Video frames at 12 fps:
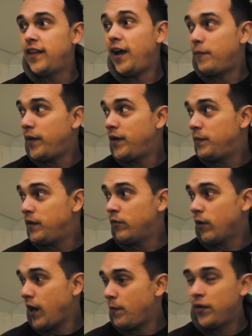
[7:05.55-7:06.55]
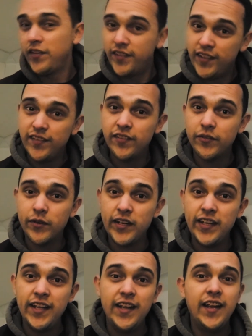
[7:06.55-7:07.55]
That might be a wrap on season
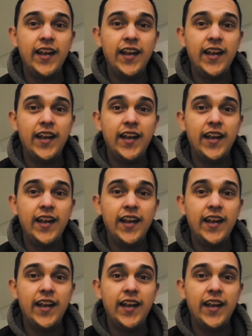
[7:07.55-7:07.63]
3.